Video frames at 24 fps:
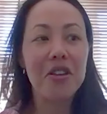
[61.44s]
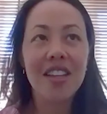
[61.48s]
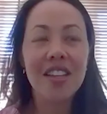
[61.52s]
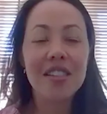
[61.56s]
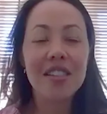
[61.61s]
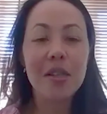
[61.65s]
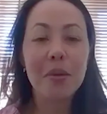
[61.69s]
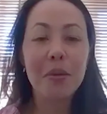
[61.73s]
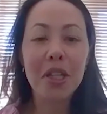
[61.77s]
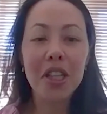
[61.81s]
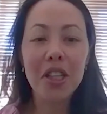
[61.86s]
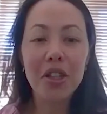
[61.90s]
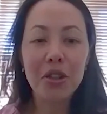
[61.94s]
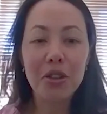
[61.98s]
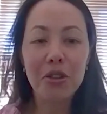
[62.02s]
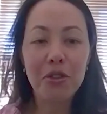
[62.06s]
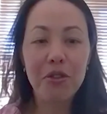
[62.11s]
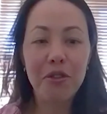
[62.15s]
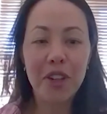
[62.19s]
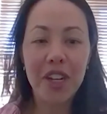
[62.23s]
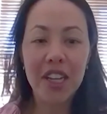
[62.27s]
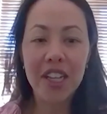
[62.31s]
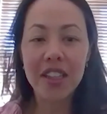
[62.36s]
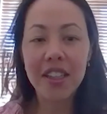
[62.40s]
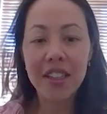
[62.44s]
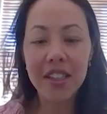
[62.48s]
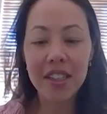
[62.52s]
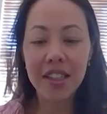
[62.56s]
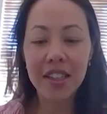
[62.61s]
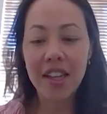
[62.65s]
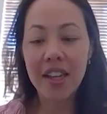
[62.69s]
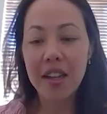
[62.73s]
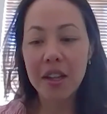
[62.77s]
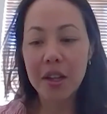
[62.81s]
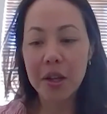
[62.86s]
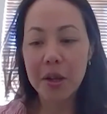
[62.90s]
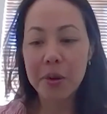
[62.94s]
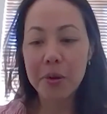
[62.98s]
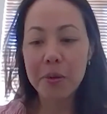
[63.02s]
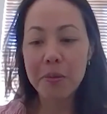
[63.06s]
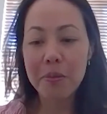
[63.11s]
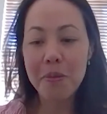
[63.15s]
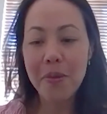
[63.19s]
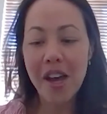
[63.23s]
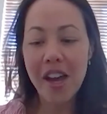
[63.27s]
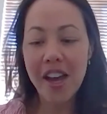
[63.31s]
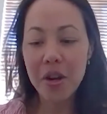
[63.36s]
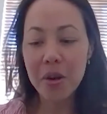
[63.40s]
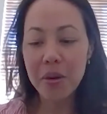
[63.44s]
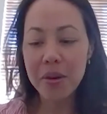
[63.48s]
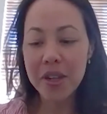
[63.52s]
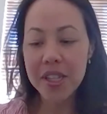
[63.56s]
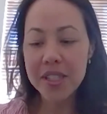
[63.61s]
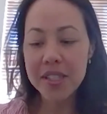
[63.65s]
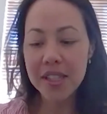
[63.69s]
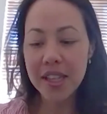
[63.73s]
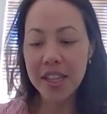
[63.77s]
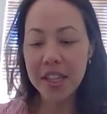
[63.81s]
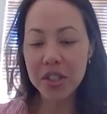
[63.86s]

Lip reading: something a little fun. I always